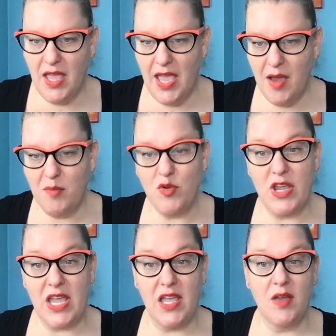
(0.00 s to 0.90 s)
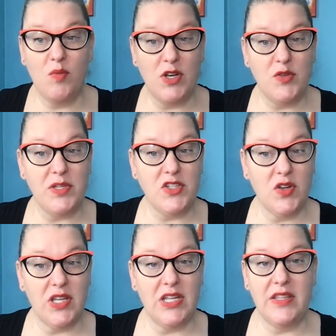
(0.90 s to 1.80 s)
Amory, when do we
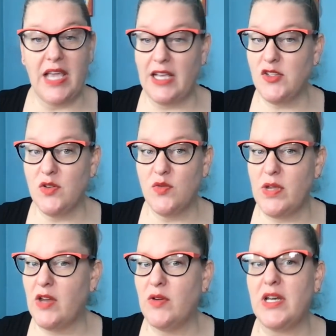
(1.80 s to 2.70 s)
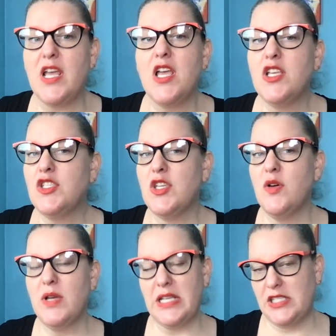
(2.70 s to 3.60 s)
start getting the extra 300?
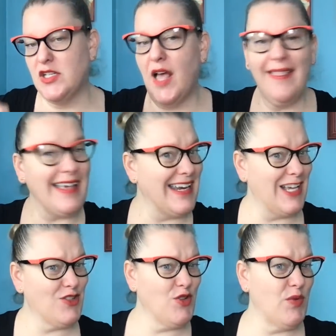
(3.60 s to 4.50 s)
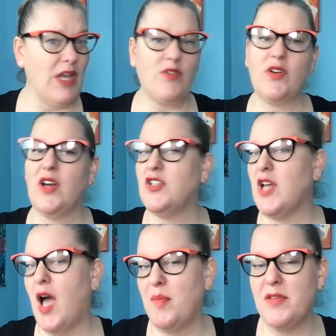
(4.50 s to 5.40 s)
So it's not like an extra 300 on
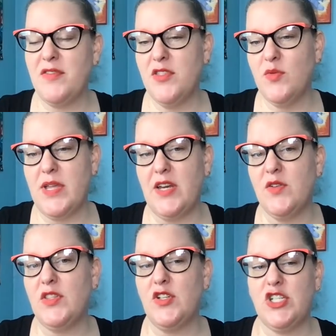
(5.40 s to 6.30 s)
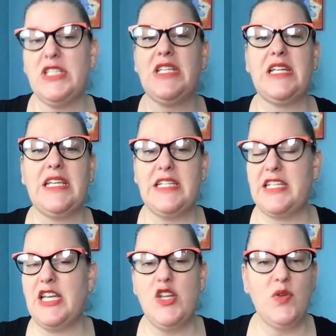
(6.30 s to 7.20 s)
top of the 300. They're just going to
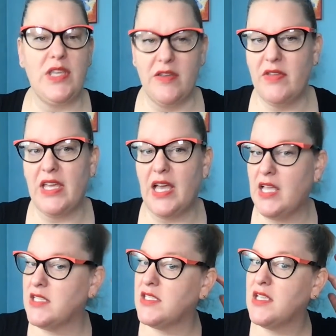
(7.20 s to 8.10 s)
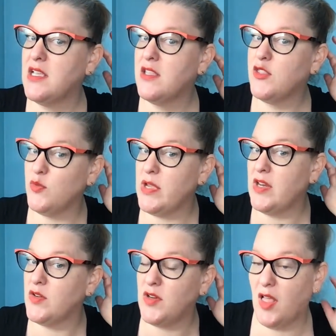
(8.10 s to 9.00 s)
continue giving us
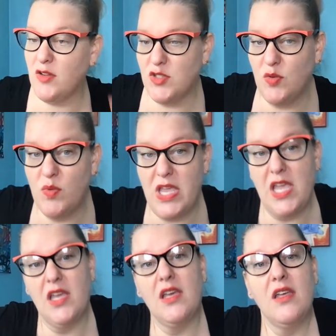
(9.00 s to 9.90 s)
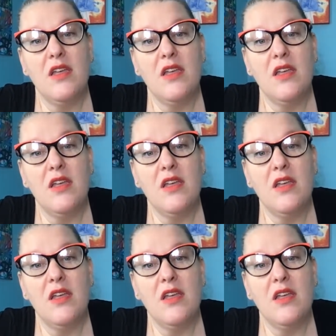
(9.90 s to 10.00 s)
$300 a week